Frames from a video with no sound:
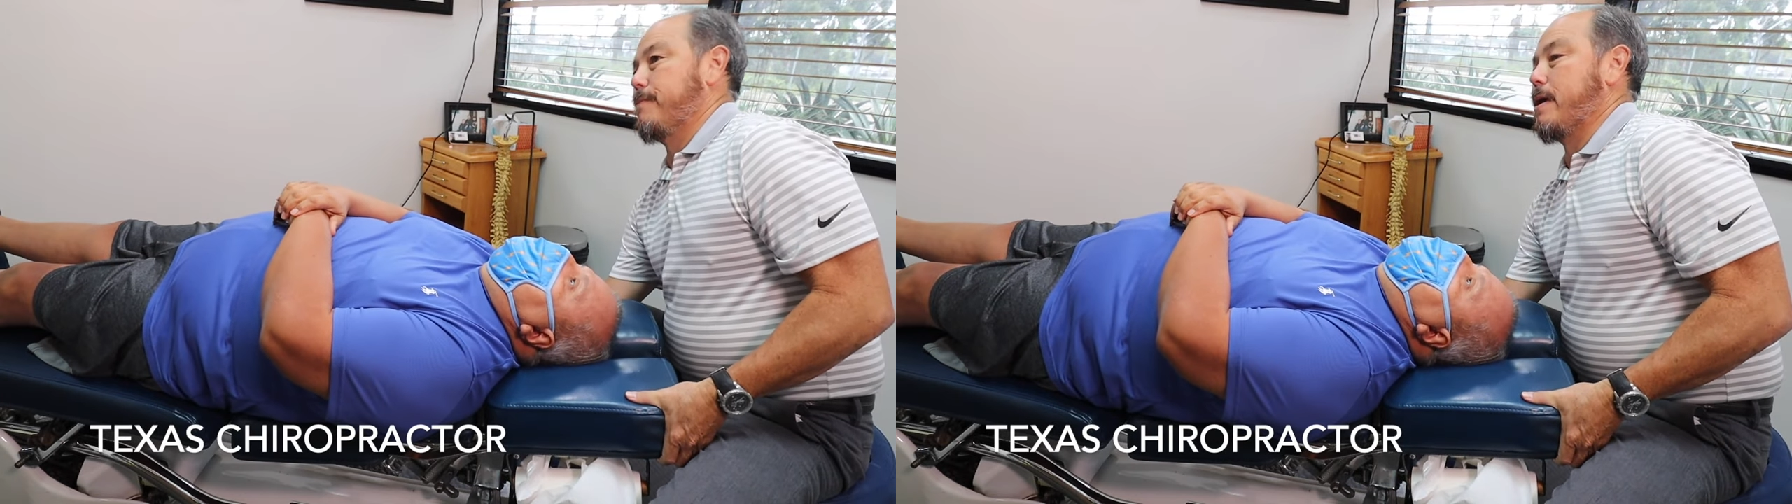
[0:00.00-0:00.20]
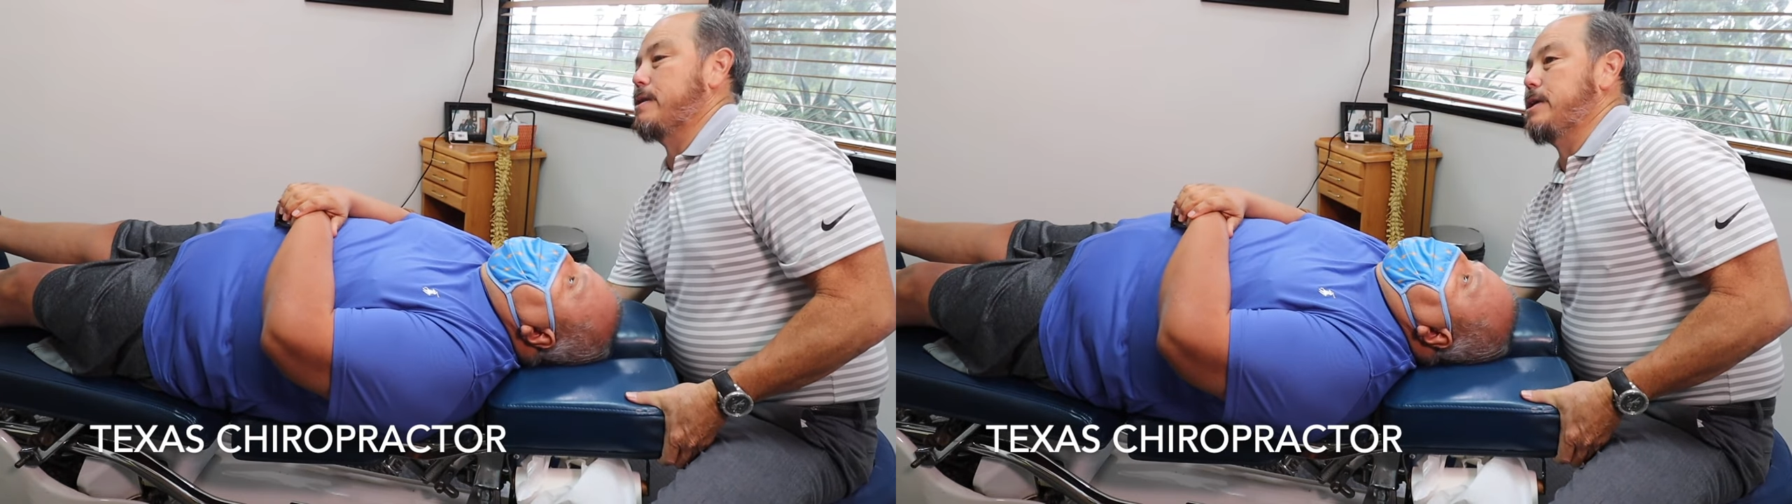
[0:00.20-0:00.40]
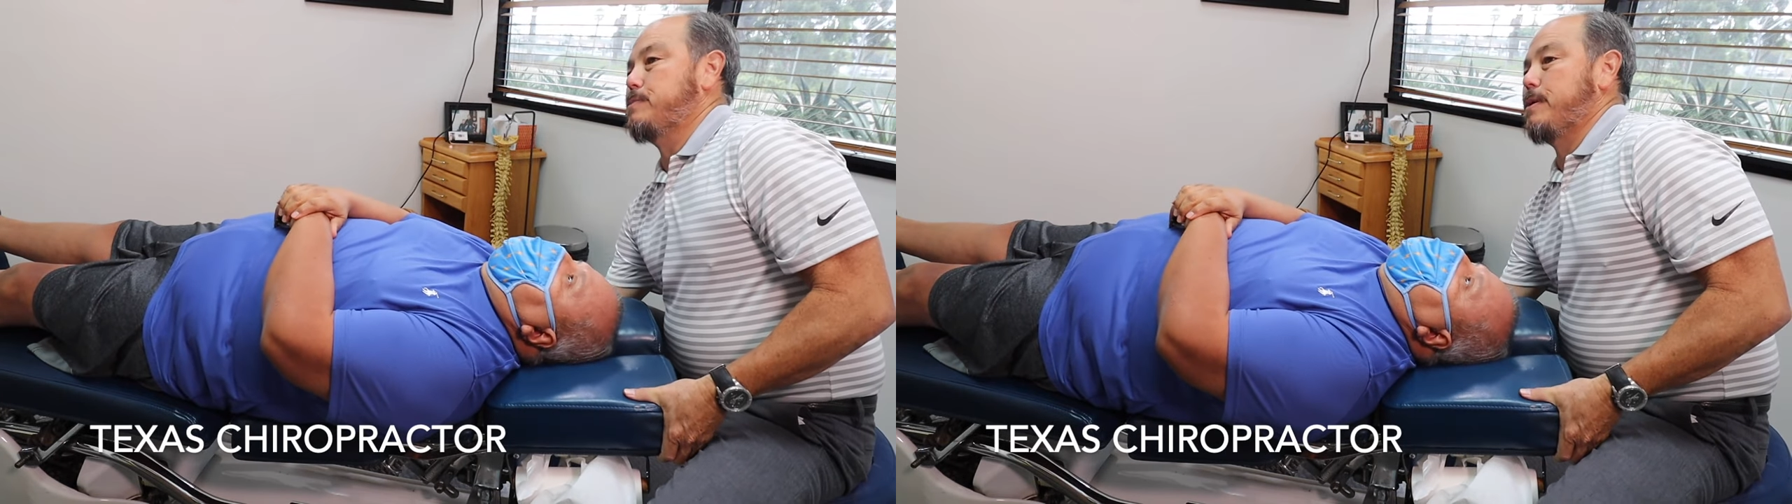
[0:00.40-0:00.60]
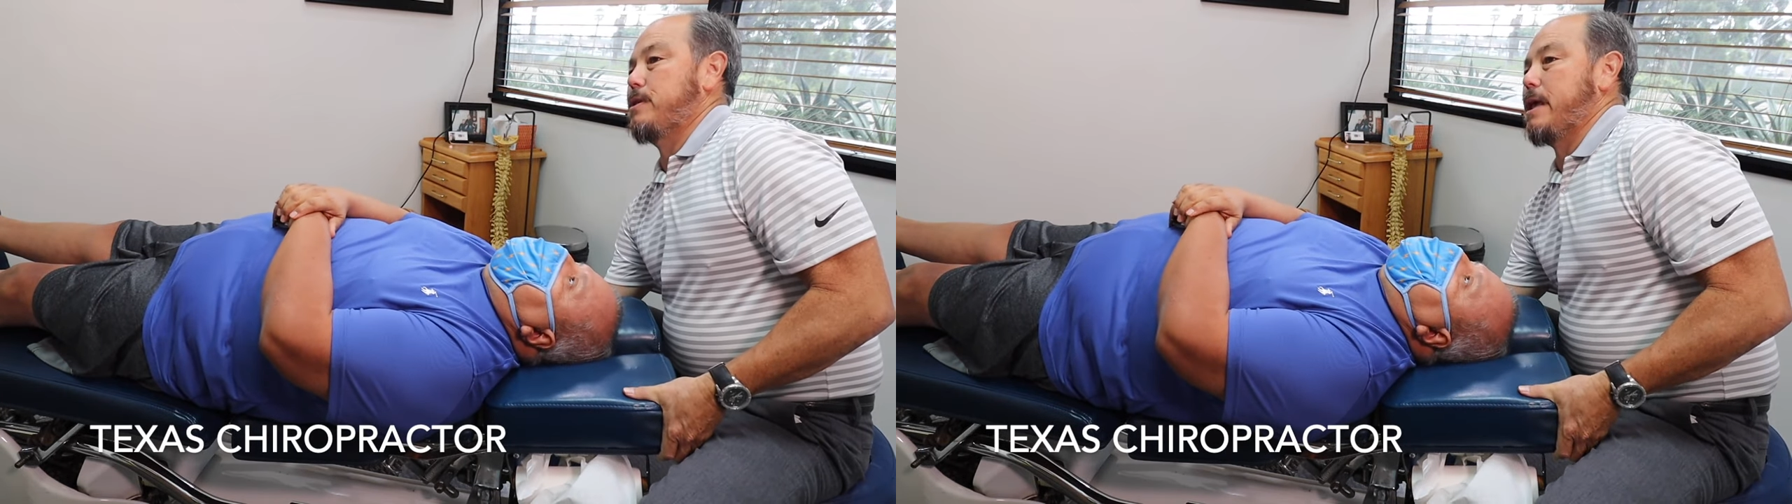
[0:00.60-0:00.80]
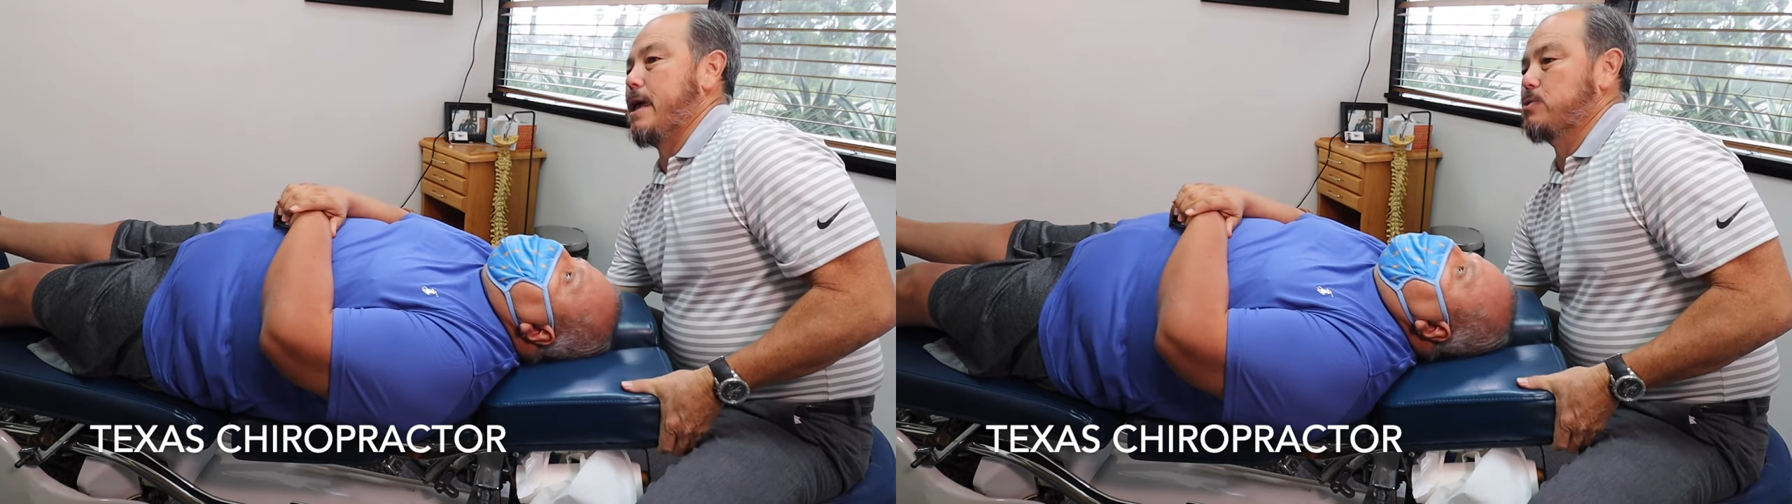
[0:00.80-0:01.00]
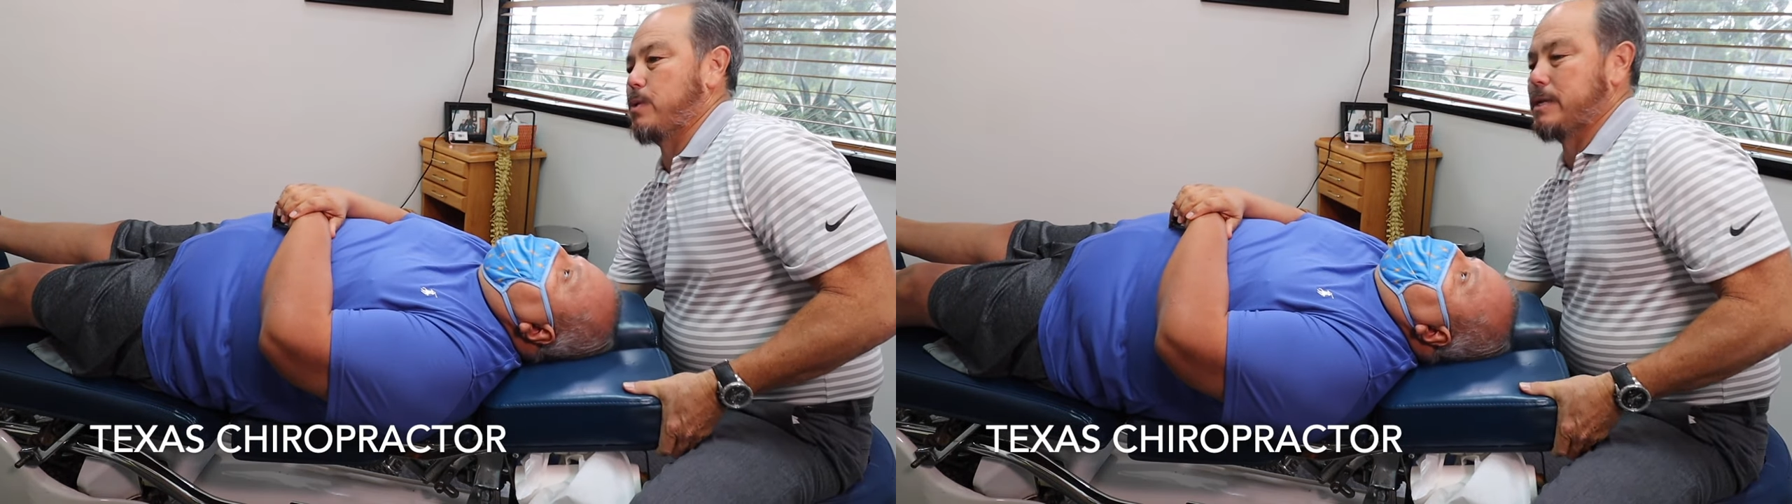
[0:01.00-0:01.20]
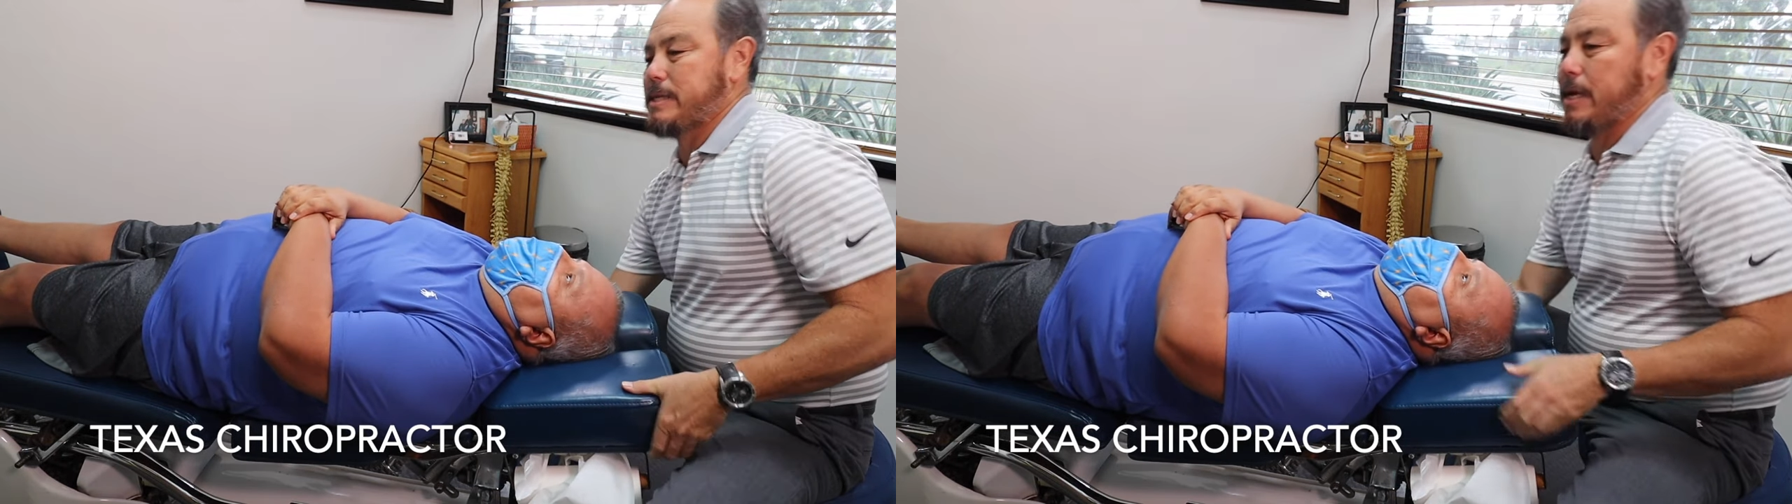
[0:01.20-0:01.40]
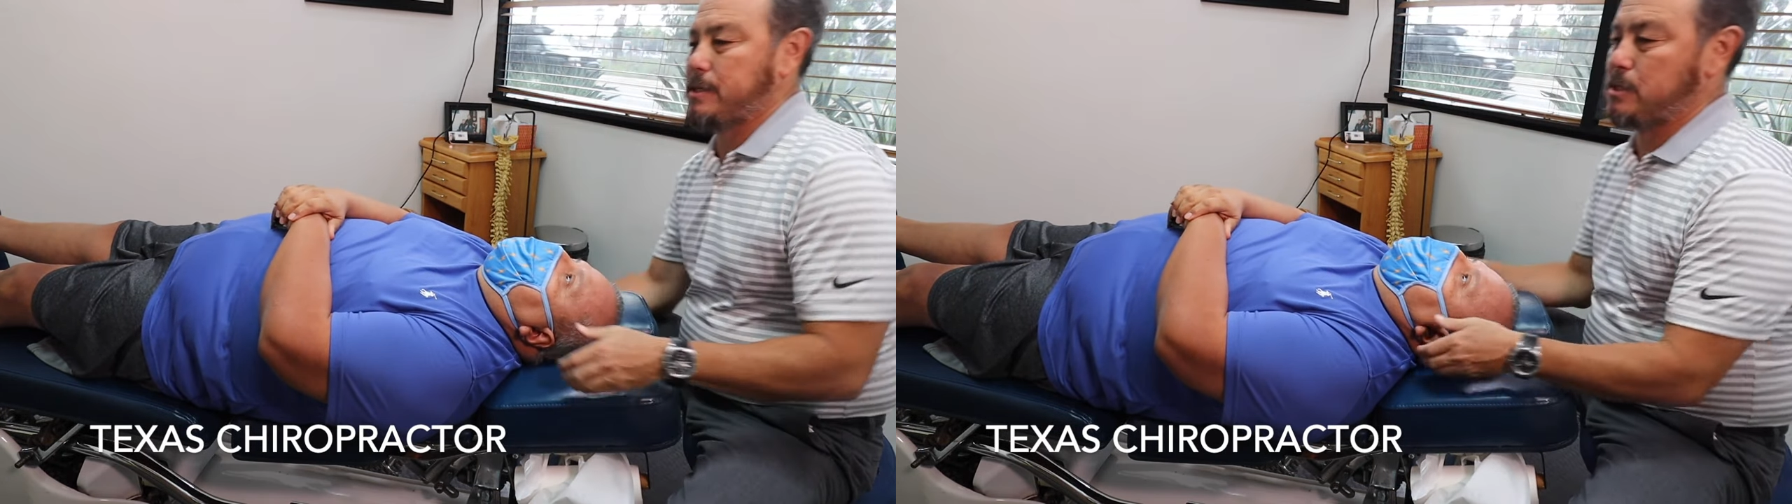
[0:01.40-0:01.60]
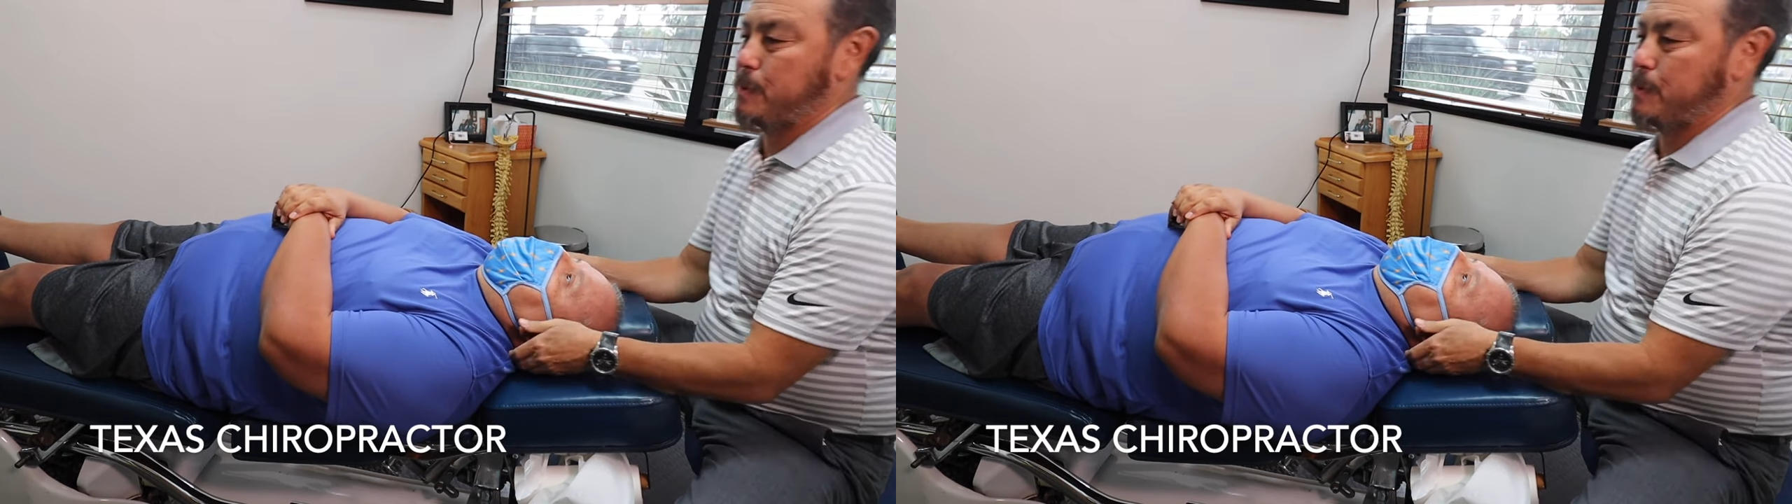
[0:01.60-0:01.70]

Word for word: And he's been he has one in Texas,